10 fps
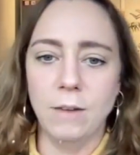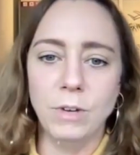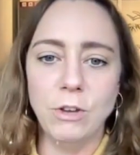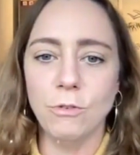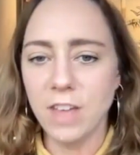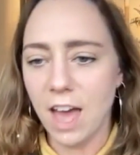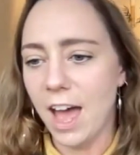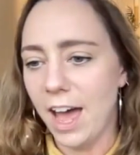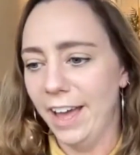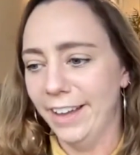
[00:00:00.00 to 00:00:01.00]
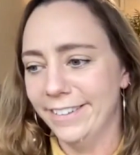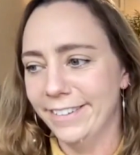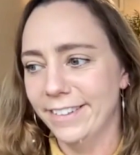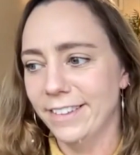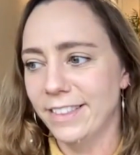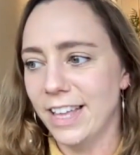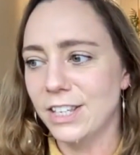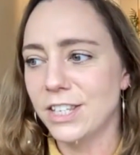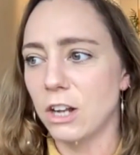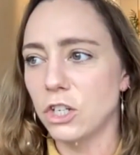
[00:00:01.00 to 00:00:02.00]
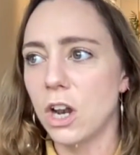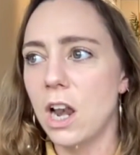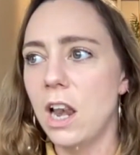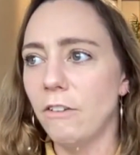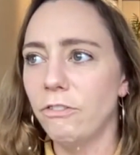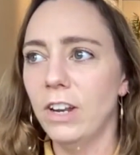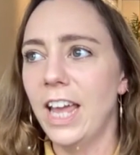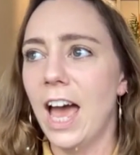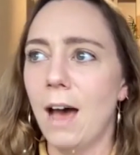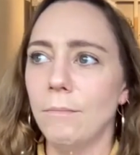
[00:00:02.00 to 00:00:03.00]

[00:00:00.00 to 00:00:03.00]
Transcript: And when you're there, there's such a lovely